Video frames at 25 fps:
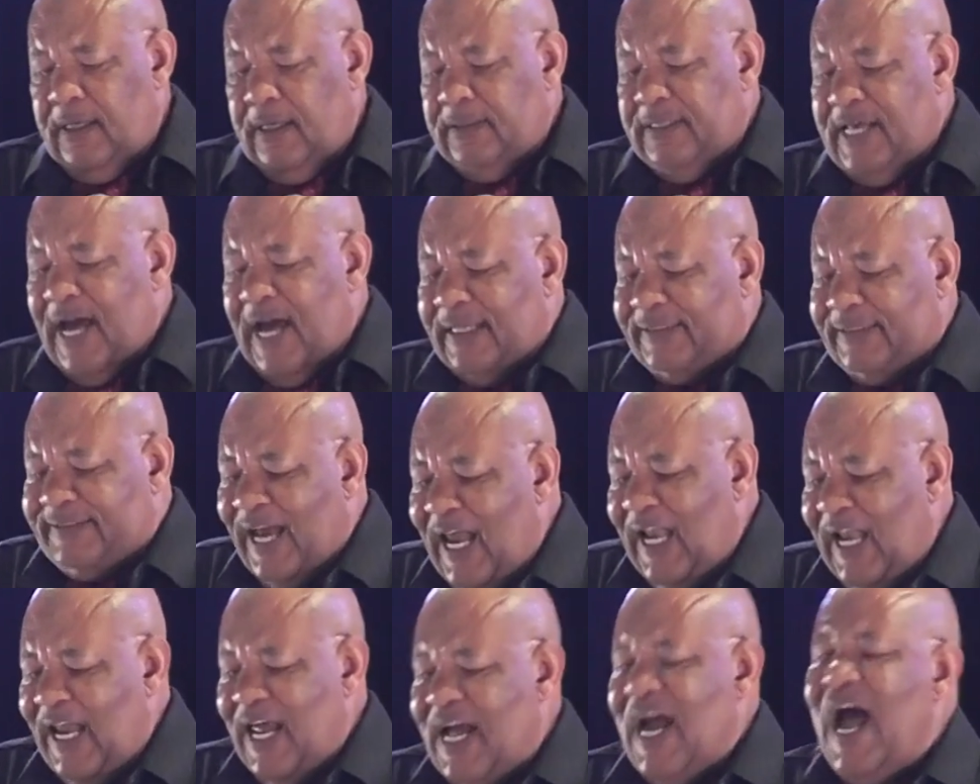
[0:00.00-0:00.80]
they are
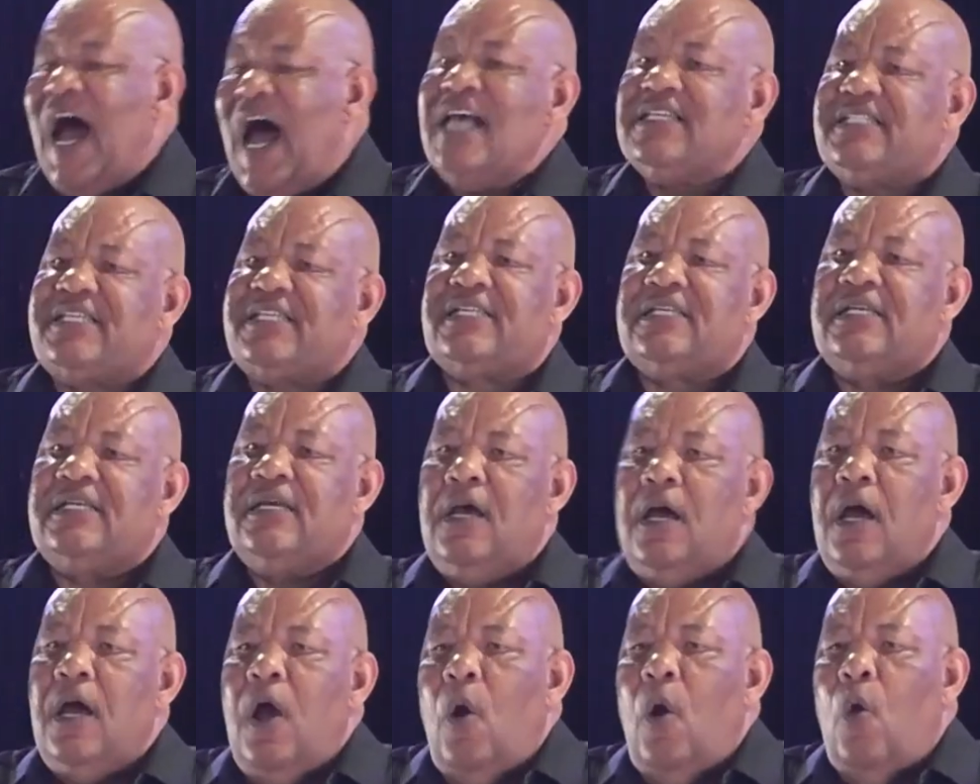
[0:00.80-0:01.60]
telling us
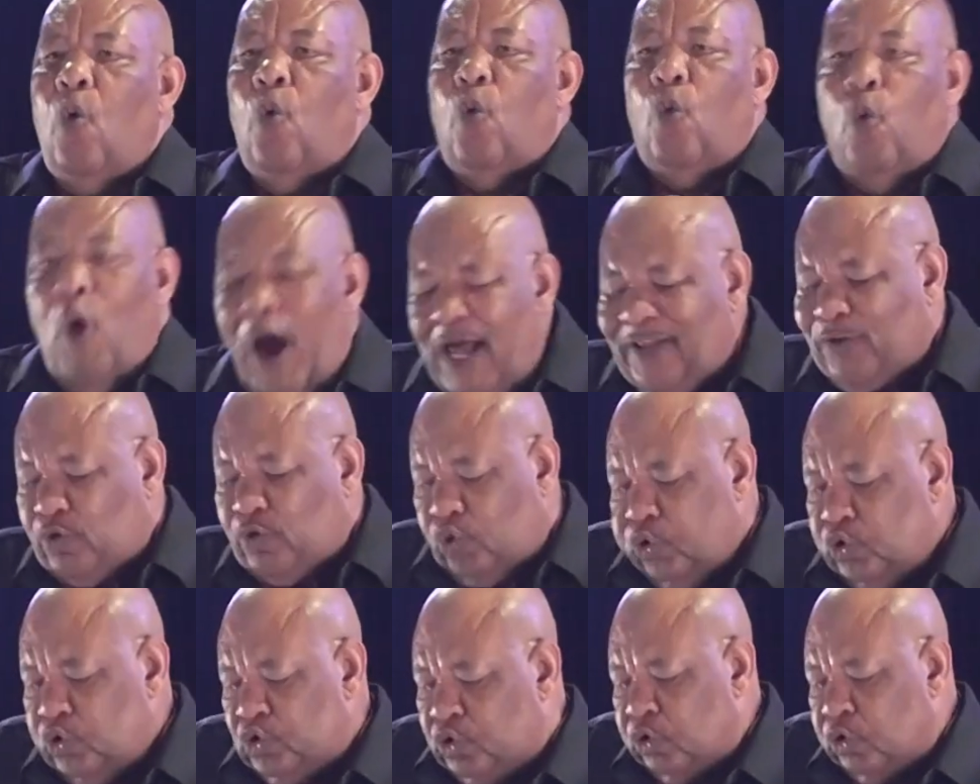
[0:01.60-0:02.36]
what to